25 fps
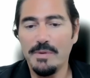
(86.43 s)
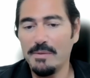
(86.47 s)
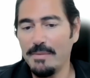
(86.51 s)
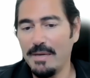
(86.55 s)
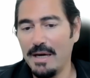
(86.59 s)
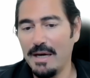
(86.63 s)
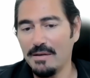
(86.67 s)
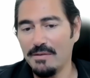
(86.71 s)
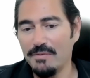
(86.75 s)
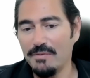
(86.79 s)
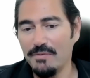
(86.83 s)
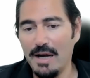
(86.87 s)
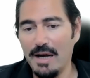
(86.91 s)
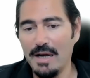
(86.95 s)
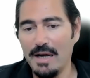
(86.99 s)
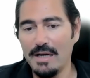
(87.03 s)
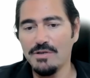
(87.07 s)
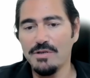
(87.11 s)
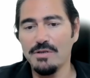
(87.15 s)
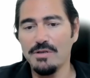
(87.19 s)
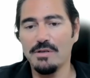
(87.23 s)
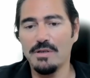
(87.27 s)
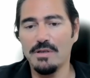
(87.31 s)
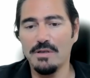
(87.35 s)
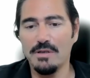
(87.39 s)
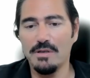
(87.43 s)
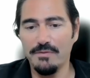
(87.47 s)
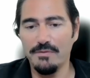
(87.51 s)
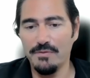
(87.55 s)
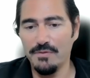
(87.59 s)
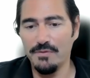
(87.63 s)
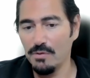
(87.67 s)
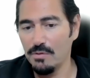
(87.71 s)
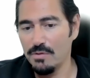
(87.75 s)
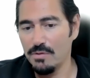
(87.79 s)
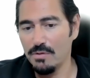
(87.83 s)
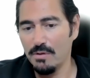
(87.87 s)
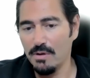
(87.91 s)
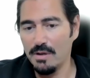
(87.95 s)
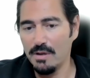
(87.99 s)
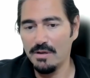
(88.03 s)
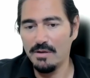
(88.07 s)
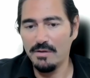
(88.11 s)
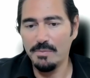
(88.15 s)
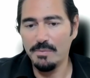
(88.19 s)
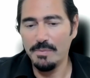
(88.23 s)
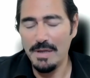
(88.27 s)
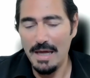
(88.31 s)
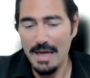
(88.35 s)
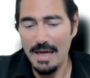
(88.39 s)
manufactured in the future on
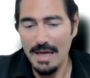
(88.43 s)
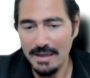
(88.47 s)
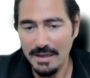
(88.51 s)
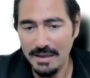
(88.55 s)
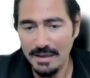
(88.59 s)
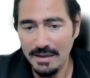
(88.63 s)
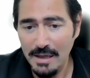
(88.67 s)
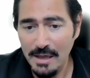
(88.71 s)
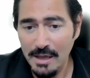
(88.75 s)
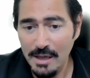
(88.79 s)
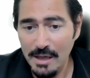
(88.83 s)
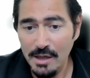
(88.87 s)
this planet